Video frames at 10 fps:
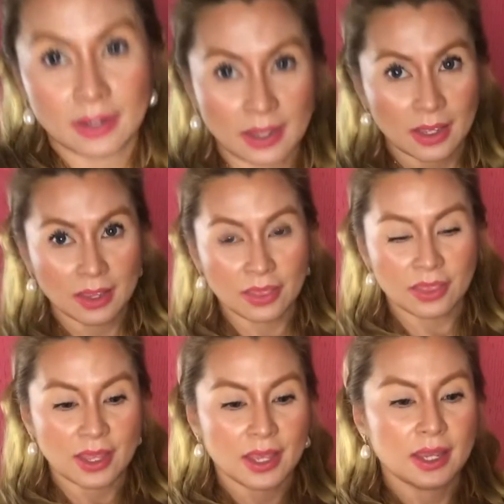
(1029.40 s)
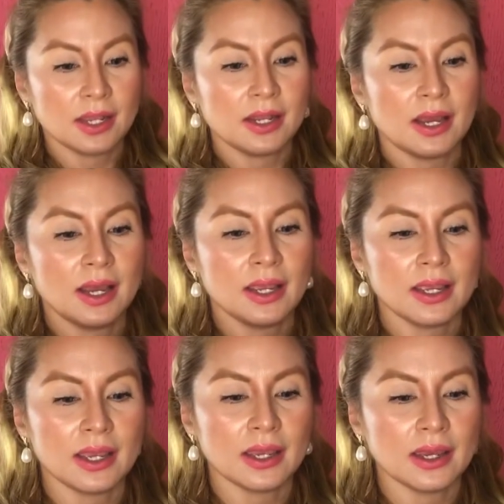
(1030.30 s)
And then I
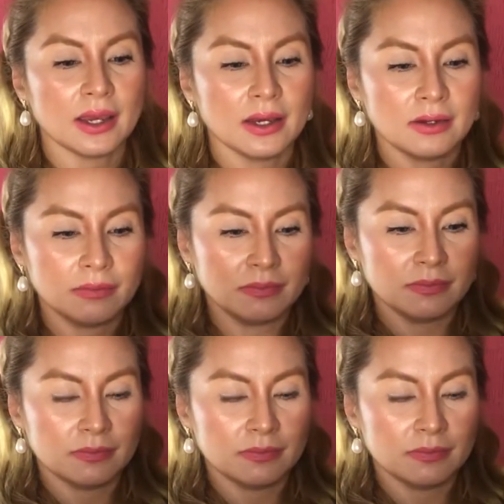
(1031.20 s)
am